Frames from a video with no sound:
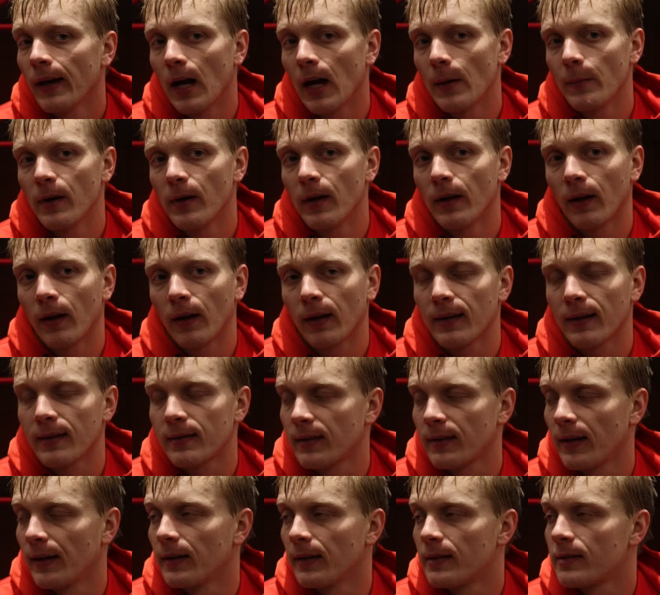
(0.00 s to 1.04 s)
Yeah, I mean, like I
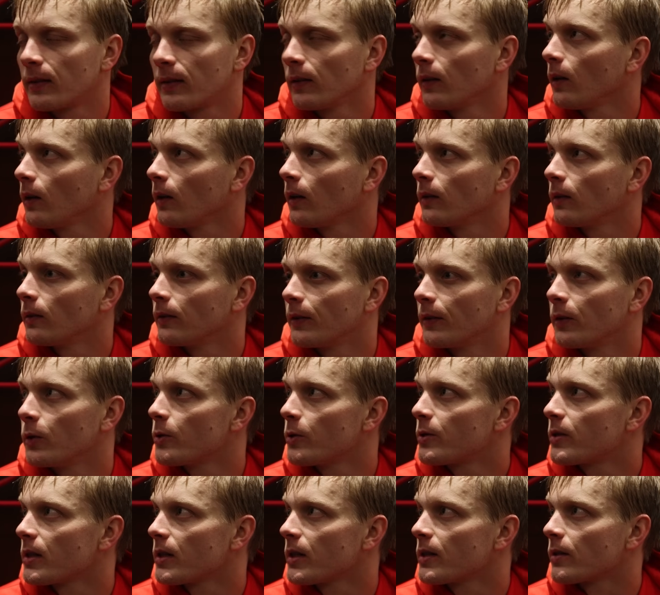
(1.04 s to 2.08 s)
said, it's still new
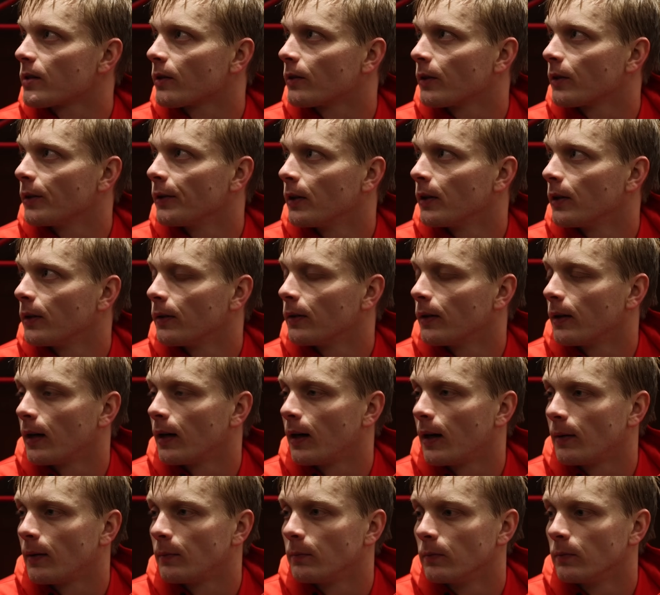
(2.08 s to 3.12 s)
season, you
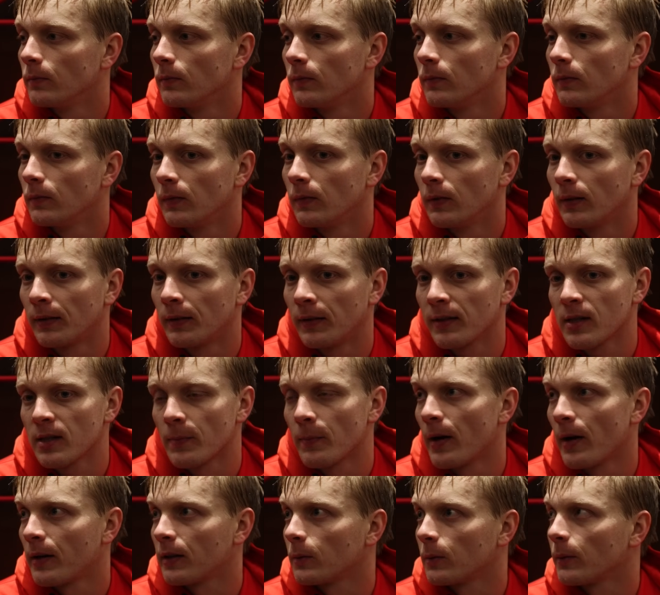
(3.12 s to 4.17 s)
know. It doesn't
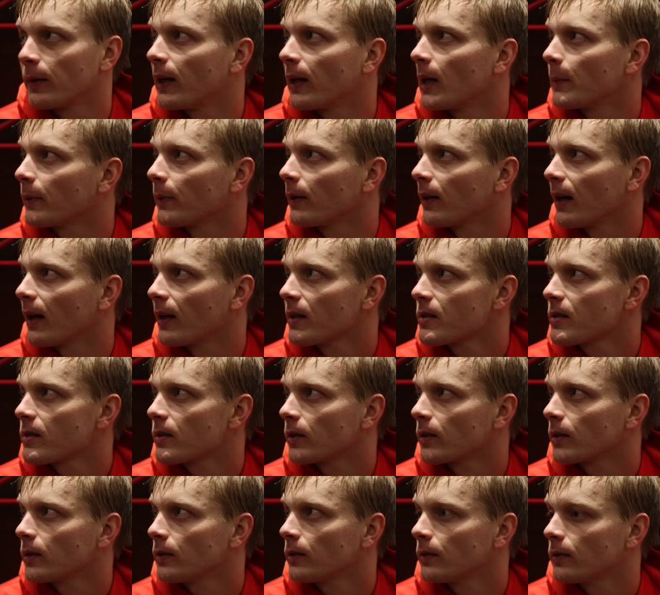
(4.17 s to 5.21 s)
matter what happened last
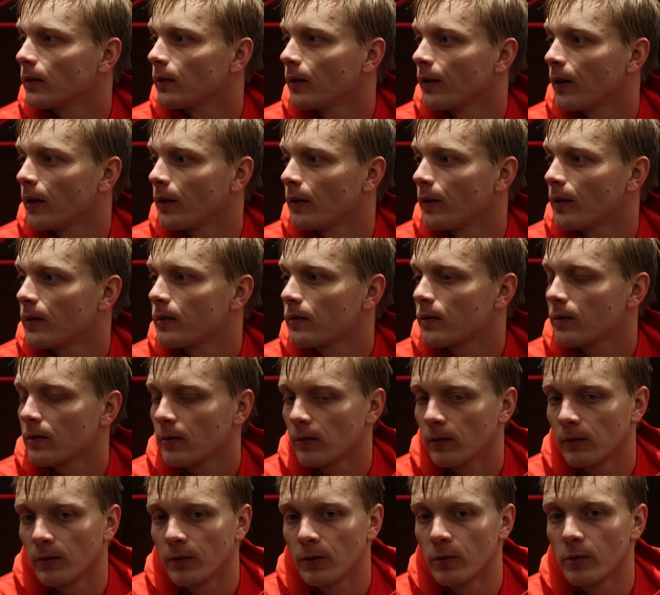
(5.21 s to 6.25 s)
year. No, it's
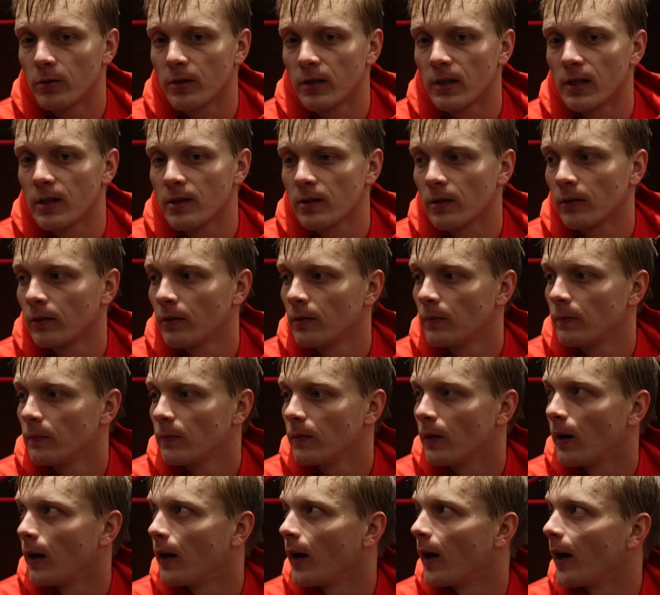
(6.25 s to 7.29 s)
new season,
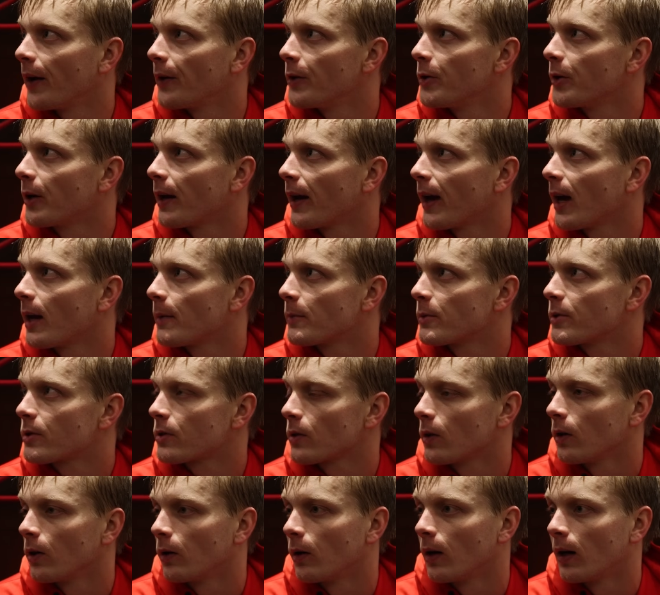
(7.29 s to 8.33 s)
new game,
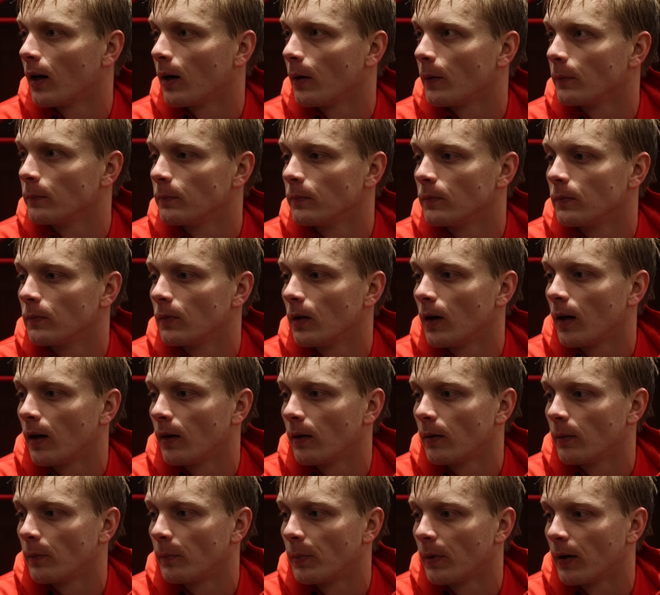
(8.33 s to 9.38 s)
so,
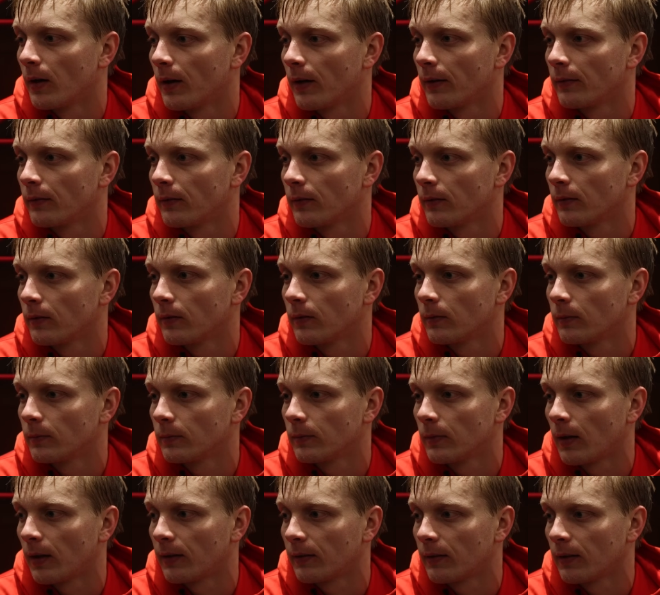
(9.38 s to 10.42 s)
but
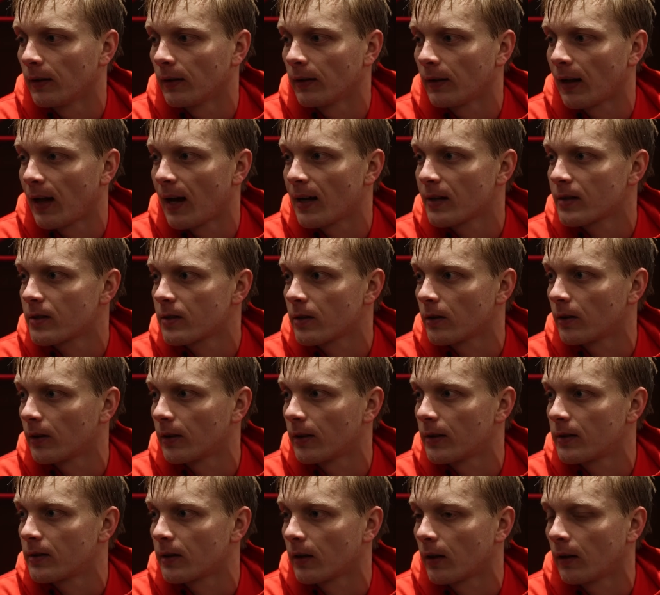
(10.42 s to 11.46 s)
I think last year
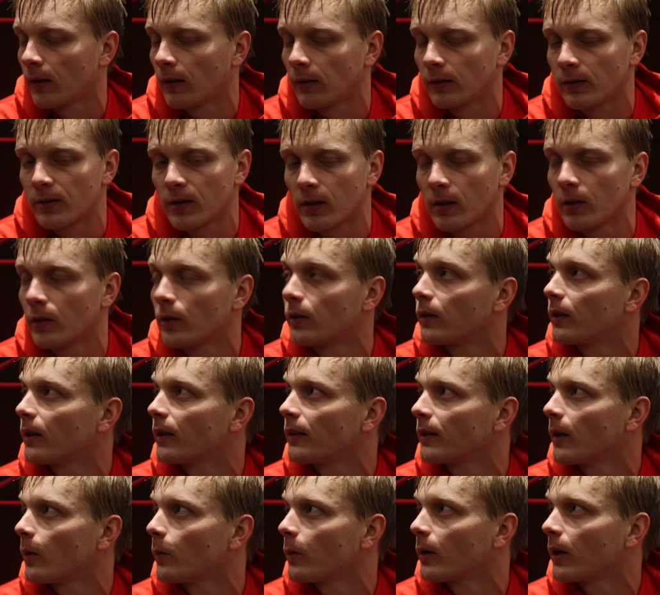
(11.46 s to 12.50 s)
it's a good
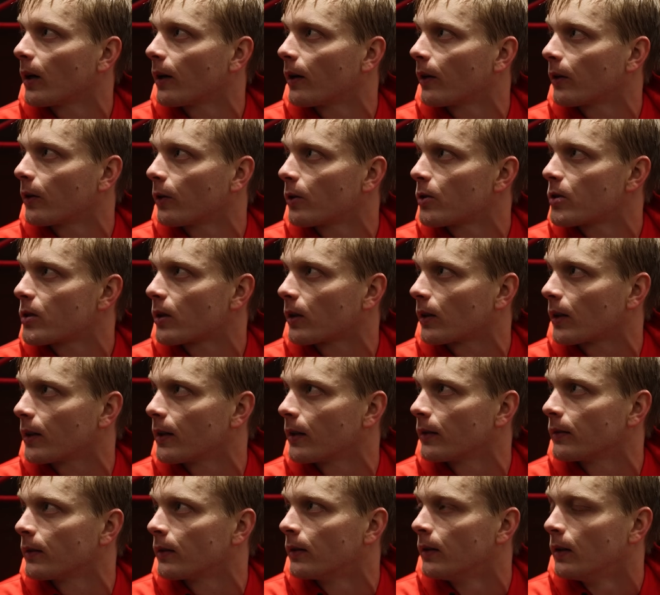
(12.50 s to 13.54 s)
thing that we got a good start,
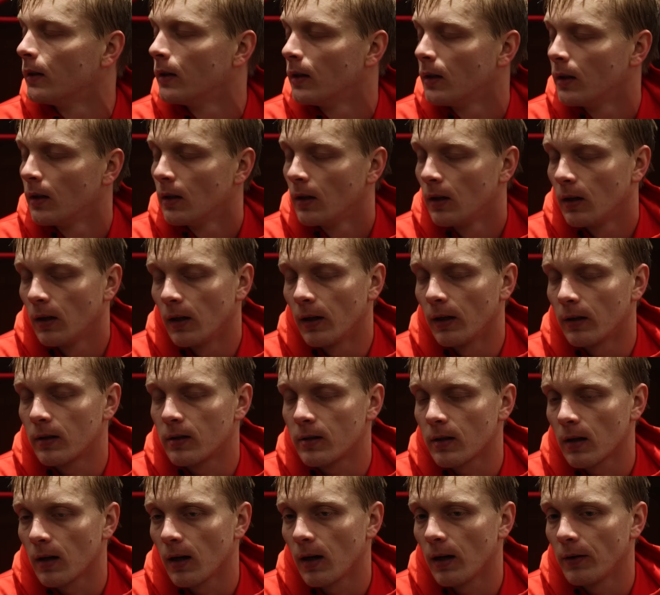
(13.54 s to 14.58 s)
and
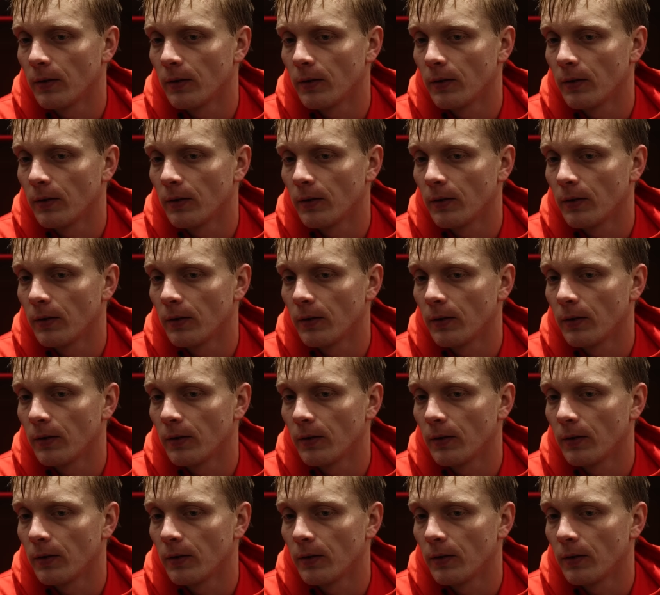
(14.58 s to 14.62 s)
it's